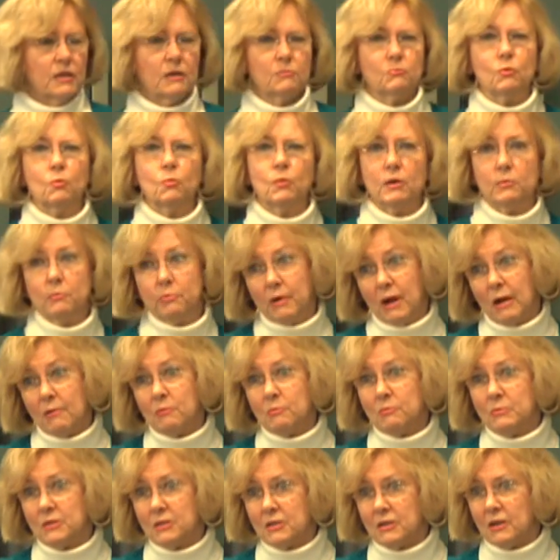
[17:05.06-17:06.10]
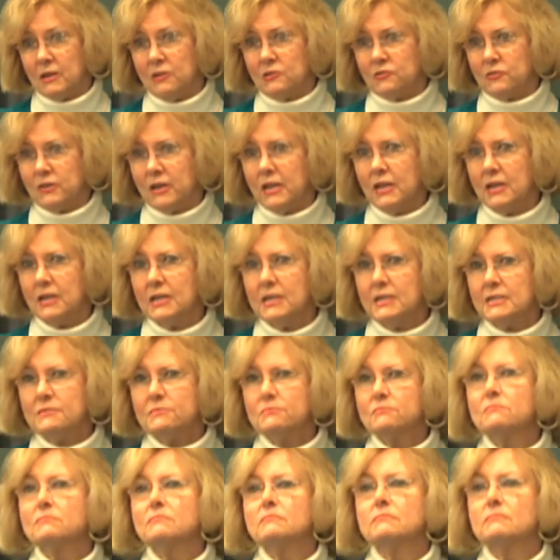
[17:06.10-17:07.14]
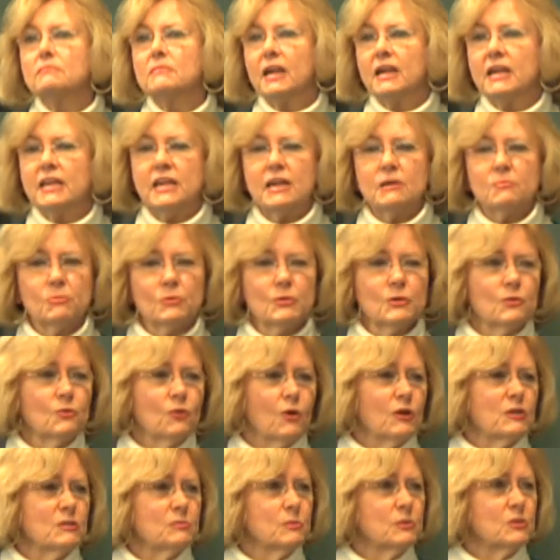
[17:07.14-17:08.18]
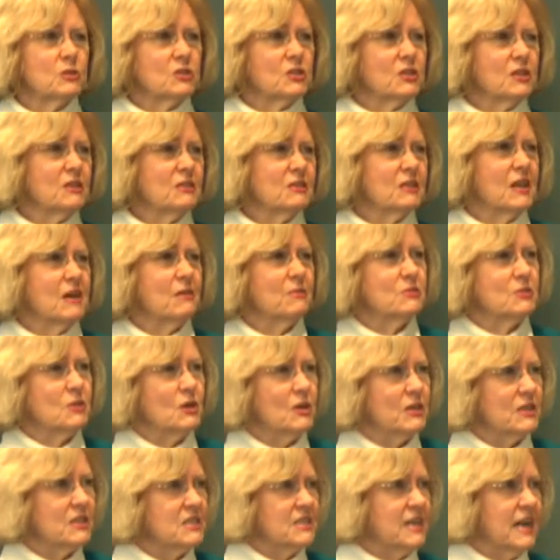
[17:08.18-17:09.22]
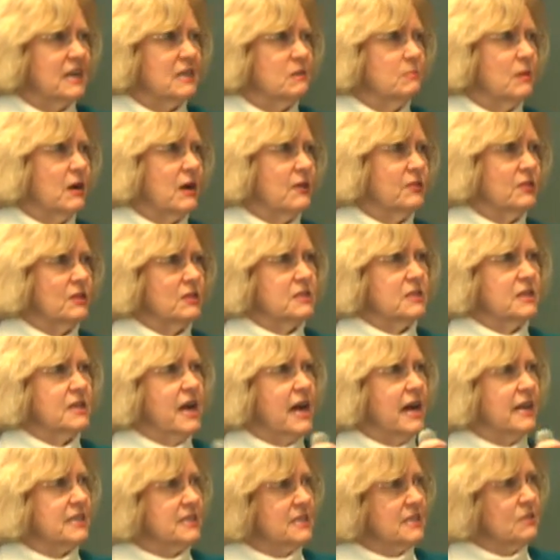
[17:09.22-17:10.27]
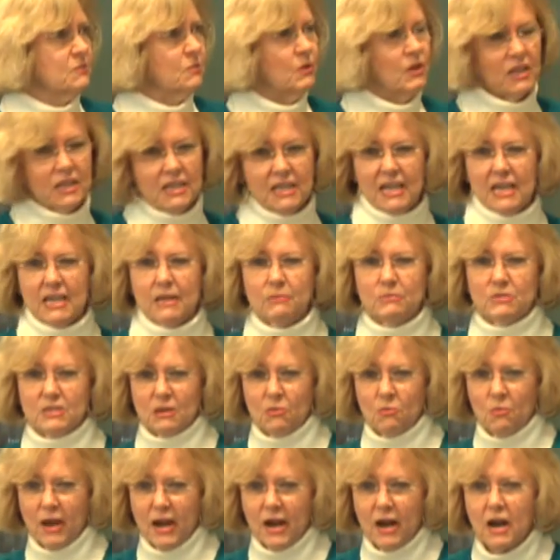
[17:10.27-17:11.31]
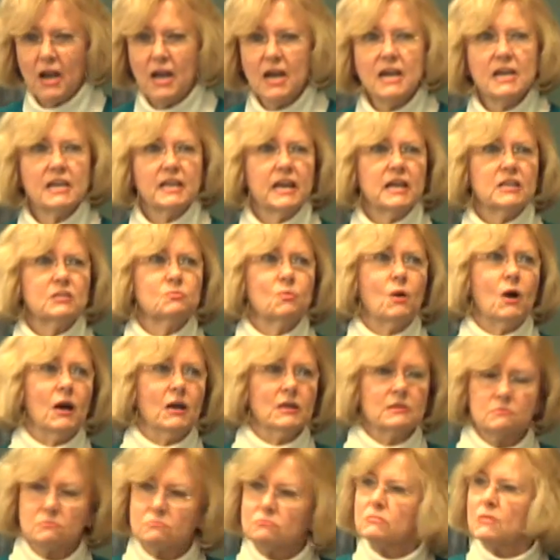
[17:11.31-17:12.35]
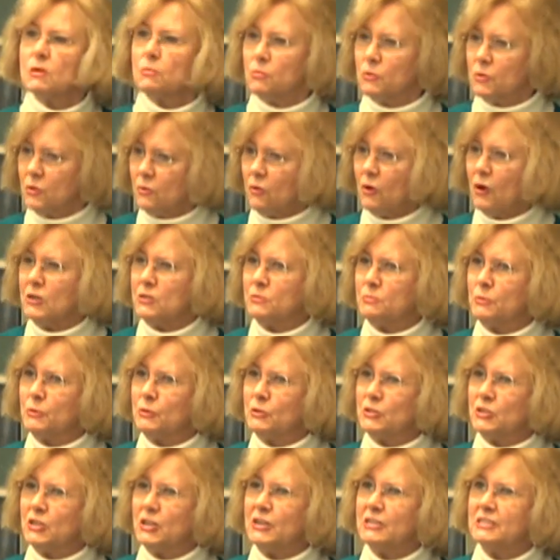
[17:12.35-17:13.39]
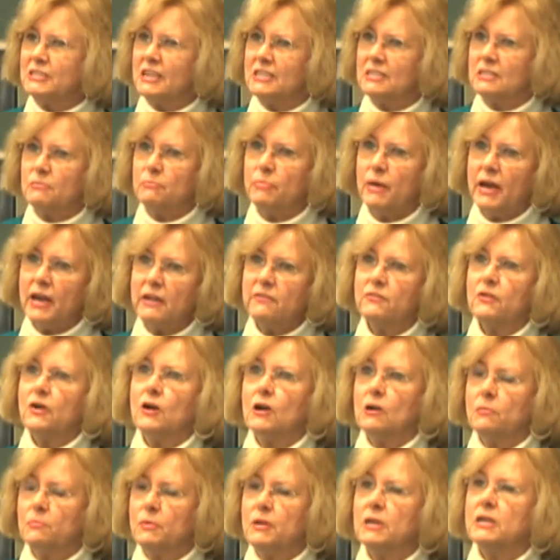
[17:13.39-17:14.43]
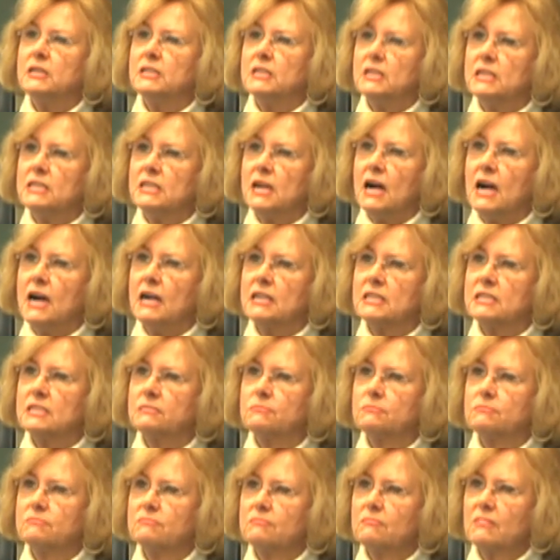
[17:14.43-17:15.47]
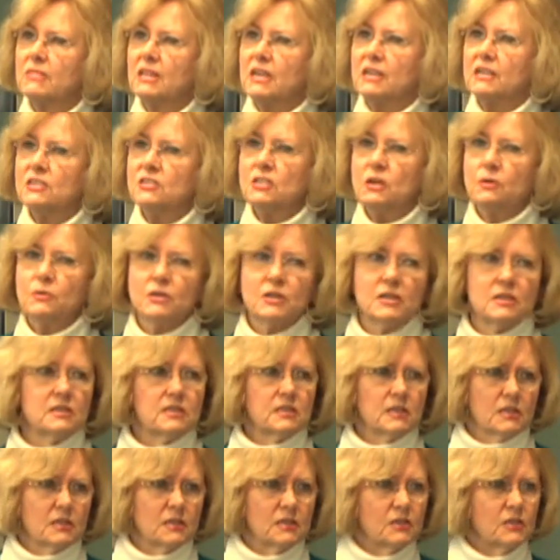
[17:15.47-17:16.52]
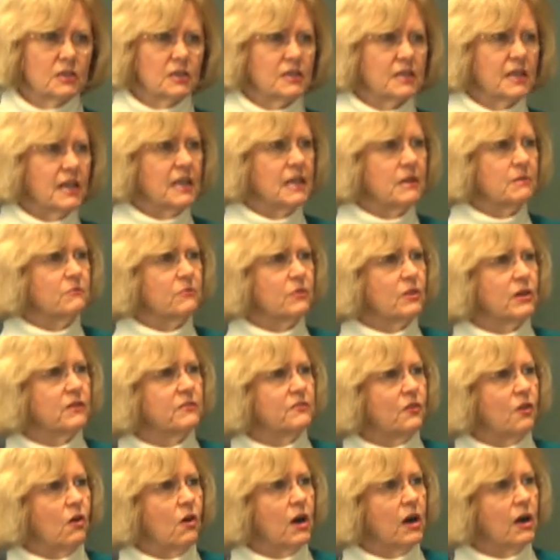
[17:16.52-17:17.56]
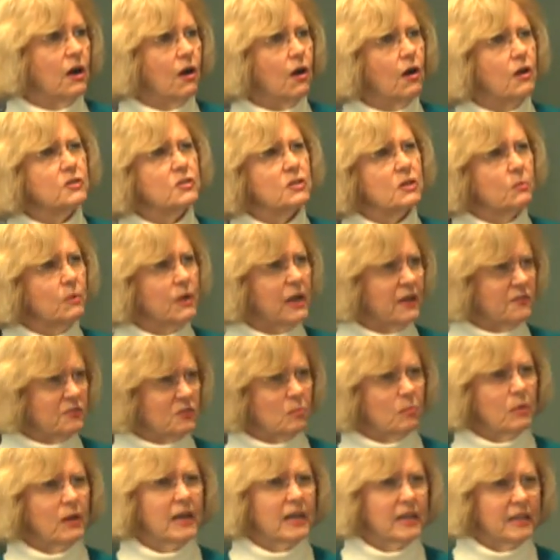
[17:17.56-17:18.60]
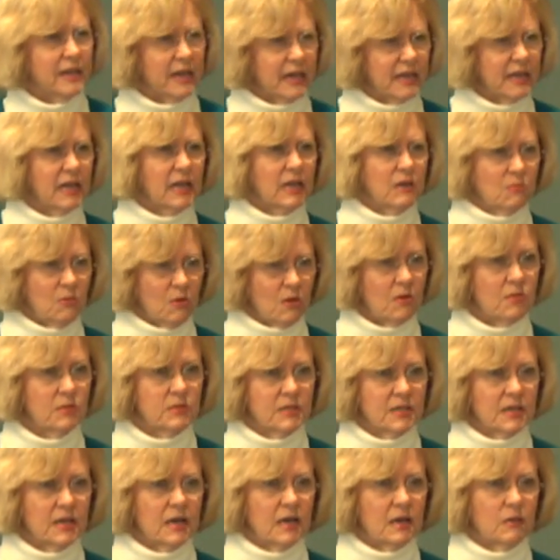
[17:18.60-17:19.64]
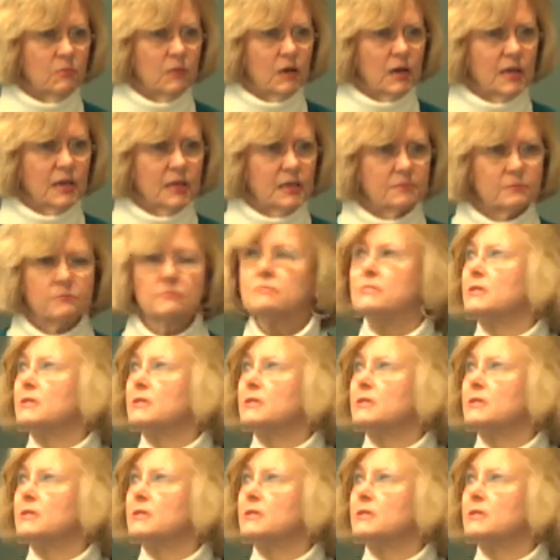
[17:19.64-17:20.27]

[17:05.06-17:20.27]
number one problem in the uh-huh. country? and he had Blue Cross Blue Shield, and I was all excited about this. Yes, we can get him somewhere. Guess what? Blue Cross Blue Shield doesn't pay for opiate detox. So couldn't, couldn't get him very far at all. So we have to play that game all the time, right?